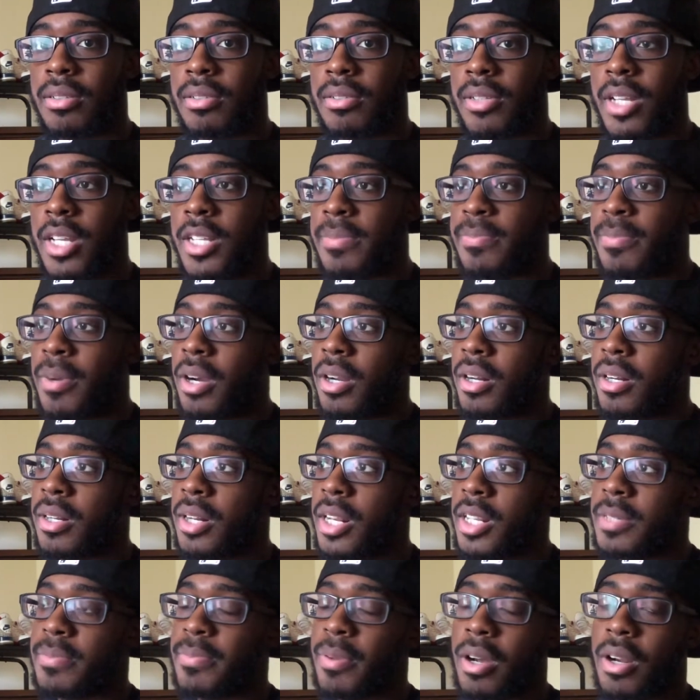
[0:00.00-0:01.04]
That's part of
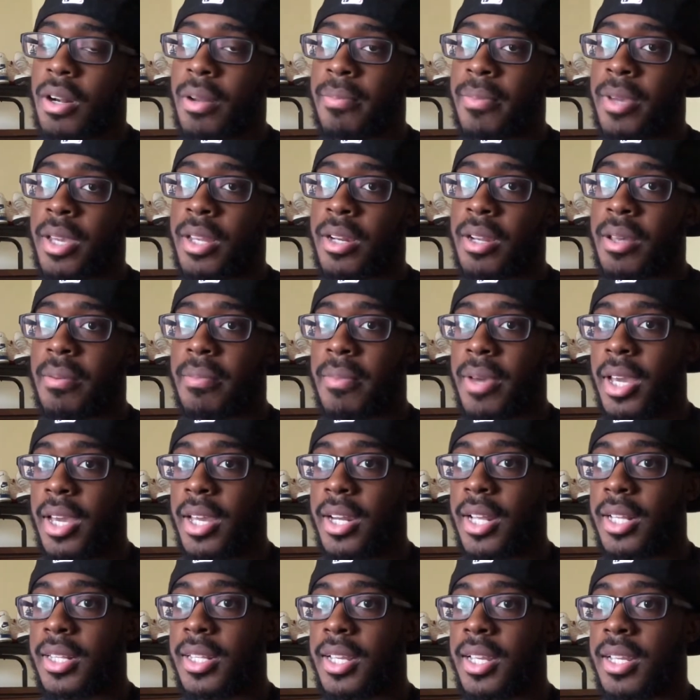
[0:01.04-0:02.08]
that's part of being a man
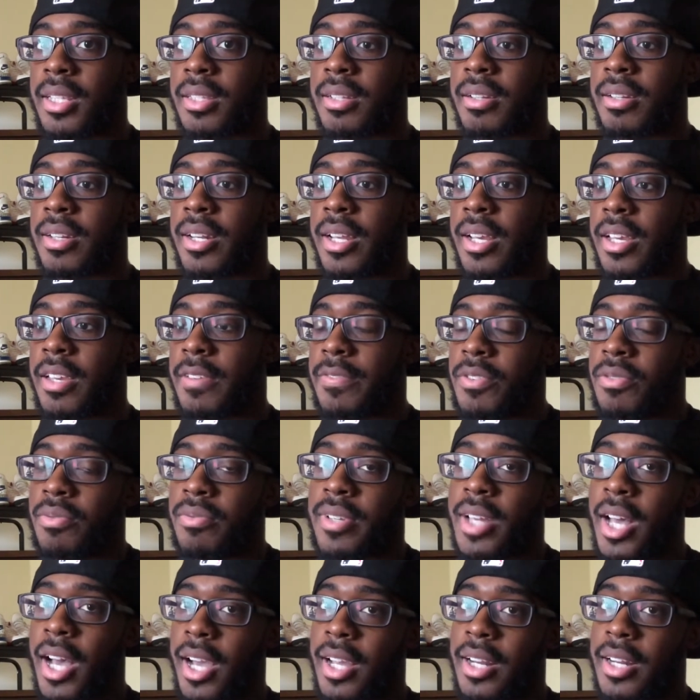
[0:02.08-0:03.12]
at the end of the day. If you
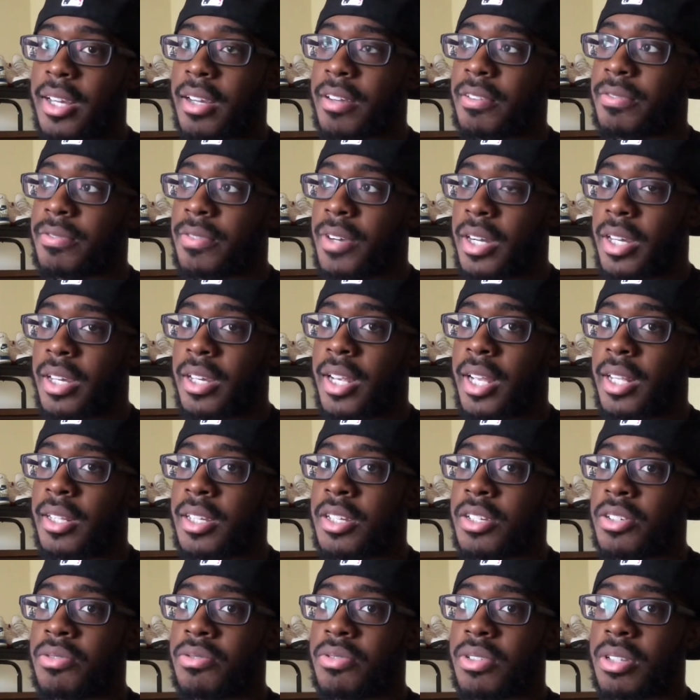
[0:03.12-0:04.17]
die, nigga, fuck it. At
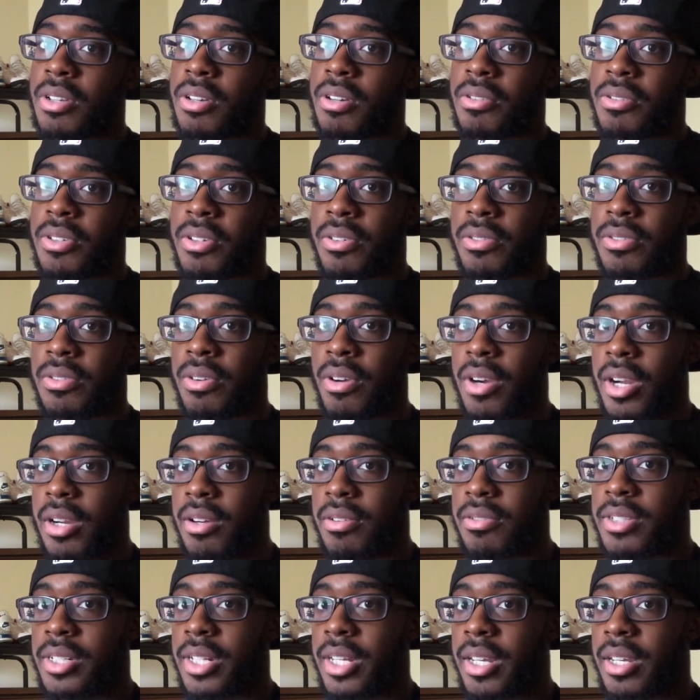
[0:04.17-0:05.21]
least you stood on your
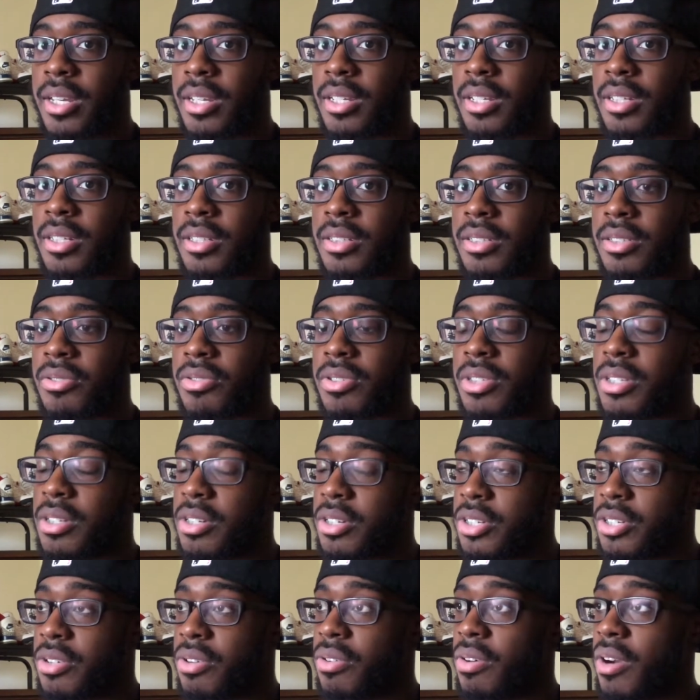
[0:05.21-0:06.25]
ground, nigga. You
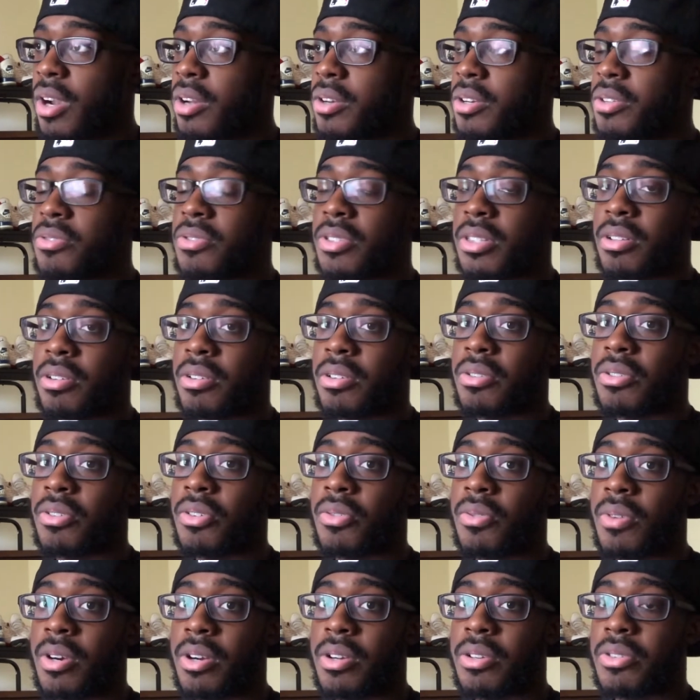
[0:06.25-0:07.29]
stood your ground and you stood on your
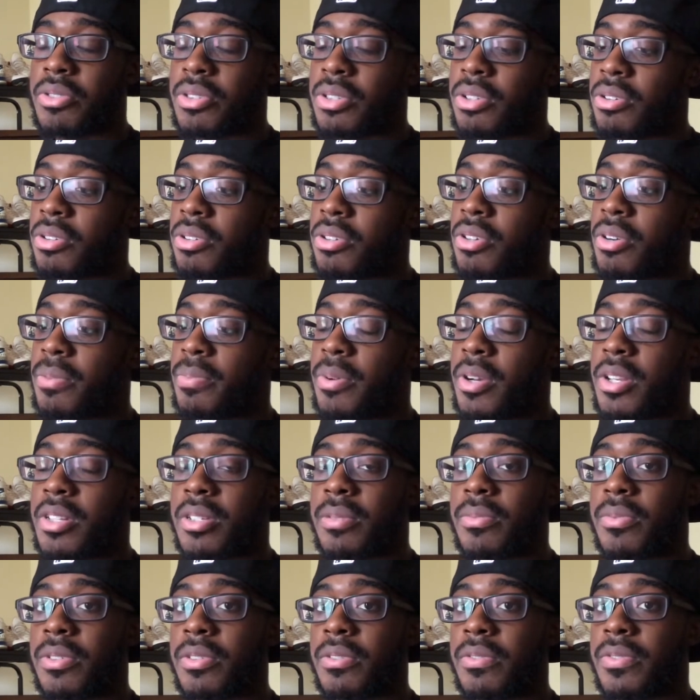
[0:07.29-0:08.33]
word. You stood in your
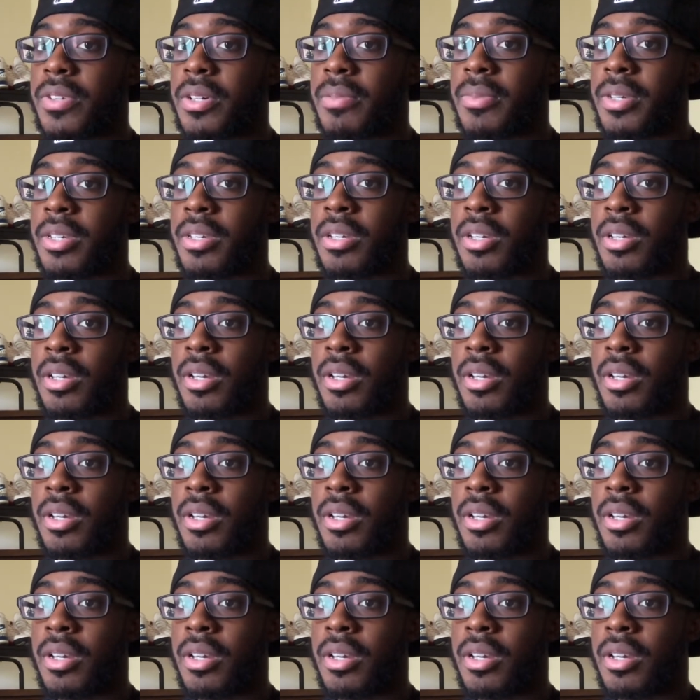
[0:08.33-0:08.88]
principle. You feel me?